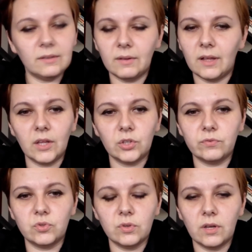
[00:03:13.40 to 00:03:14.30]
a lot
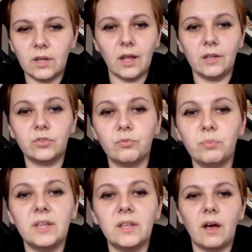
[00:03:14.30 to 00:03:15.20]
of
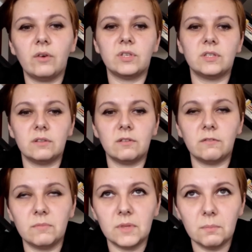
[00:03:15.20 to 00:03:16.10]
media houses,
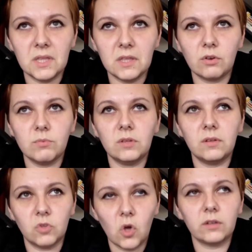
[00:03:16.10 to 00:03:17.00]
the media community
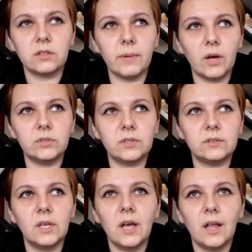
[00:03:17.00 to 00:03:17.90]
talked about it
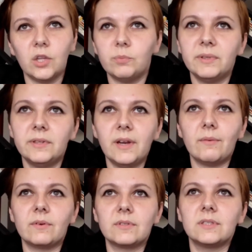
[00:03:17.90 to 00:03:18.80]
a lot, but
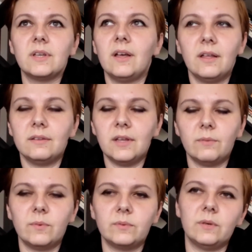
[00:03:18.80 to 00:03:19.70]
there
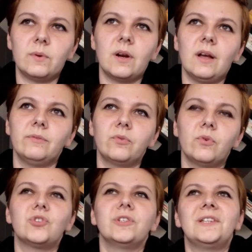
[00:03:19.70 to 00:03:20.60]
were
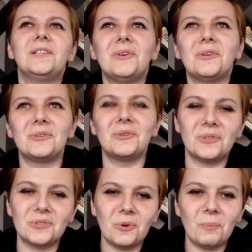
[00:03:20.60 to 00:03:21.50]
unfortunately
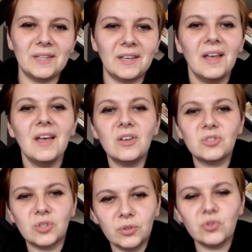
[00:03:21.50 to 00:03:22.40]
not so many
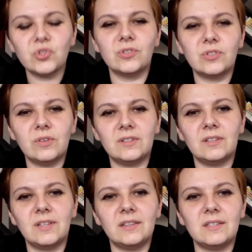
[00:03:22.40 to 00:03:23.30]
solutions to it, and
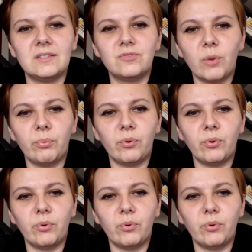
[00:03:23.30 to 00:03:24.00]
that is drop of